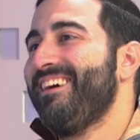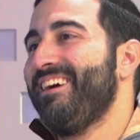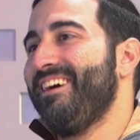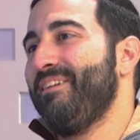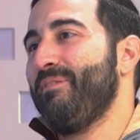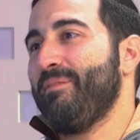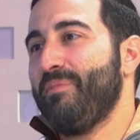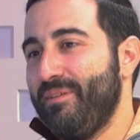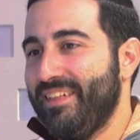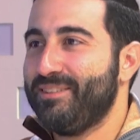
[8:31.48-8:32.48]
But
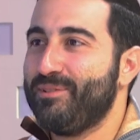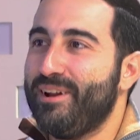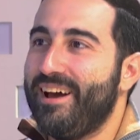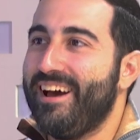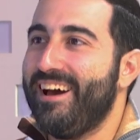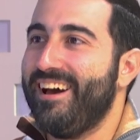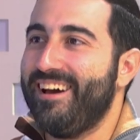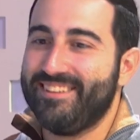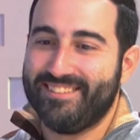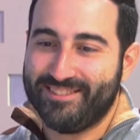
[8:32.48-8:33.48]
maybe that's for
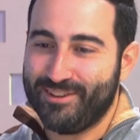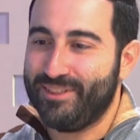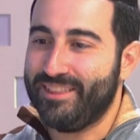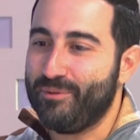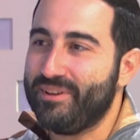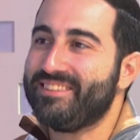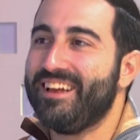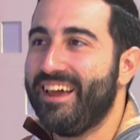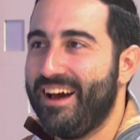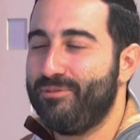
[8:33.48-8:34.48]
something that we
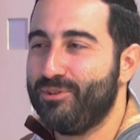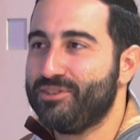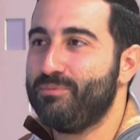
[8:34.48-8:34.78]
still have to explore.